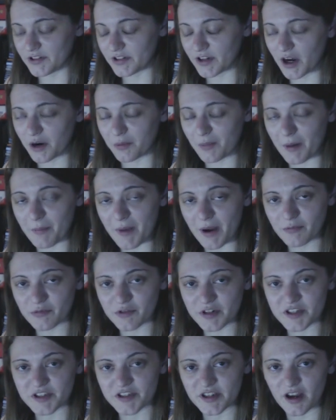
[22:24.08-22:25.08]
you know, my
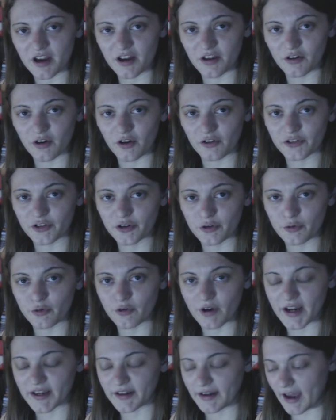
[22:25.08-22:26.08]
memory's not too
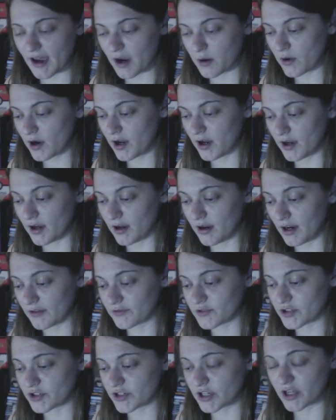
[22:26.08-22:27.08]
great now.
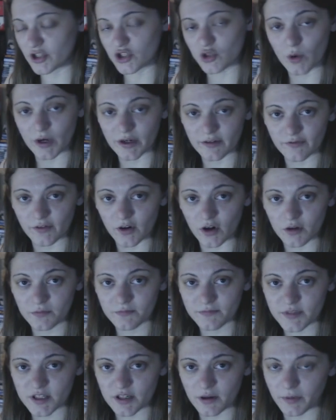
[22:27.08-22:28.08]
I've just turned
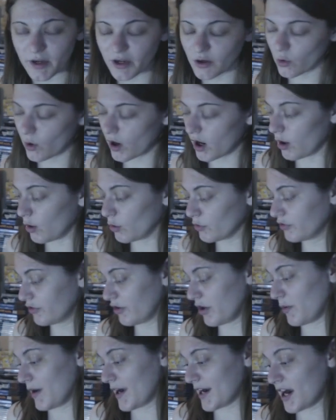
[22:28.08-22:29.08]
24, so I'm getting quite old,
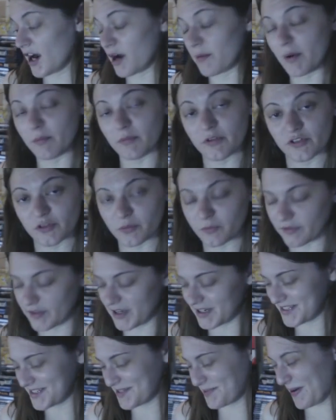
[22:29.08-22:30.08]
so I can't remember some
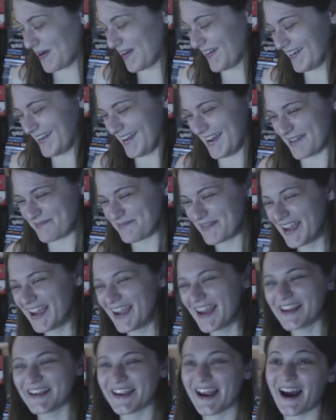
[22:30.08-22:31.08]
things. But
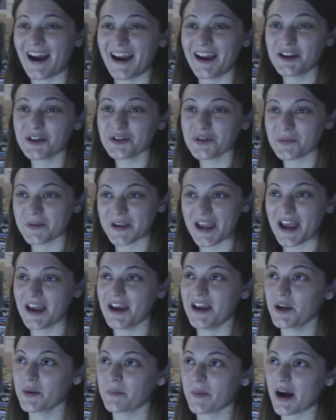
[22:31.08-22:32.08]
yeah, I ended up
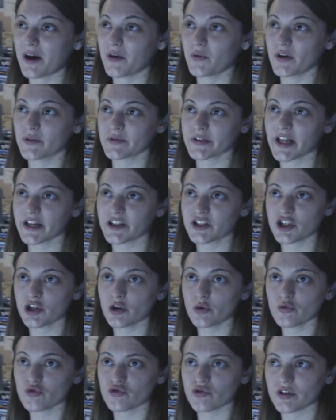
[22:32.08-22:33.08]
getting about, it was like
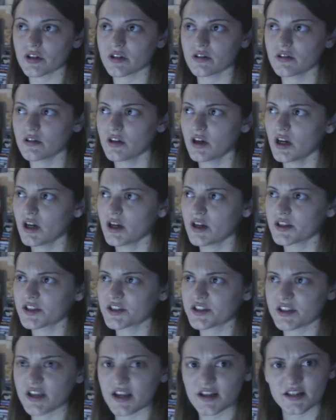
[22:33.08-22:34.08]

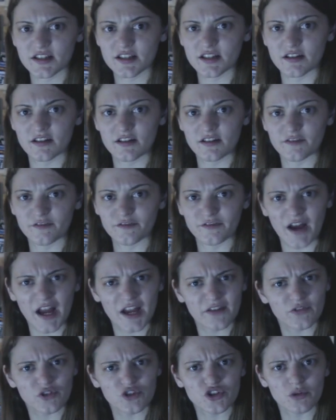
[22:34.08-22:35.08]

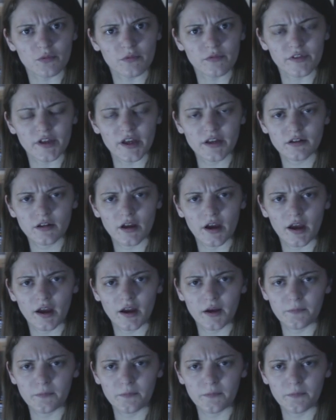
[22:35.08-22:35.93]
265 or something